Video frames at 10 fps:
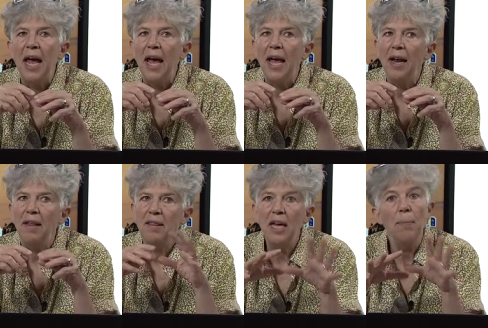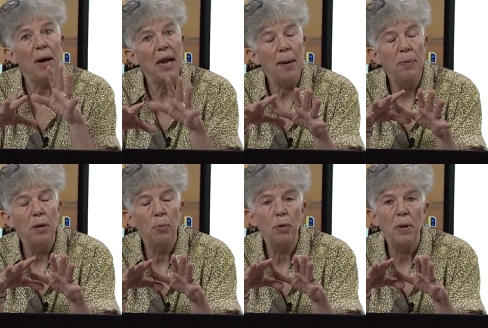And I think it might happen
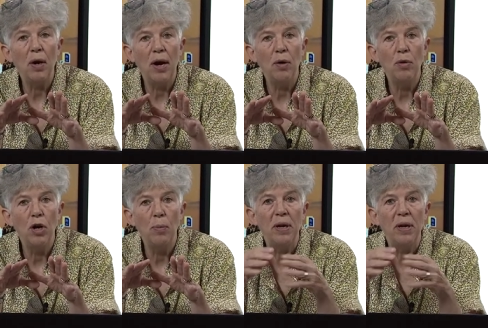in Premiere, I don't know,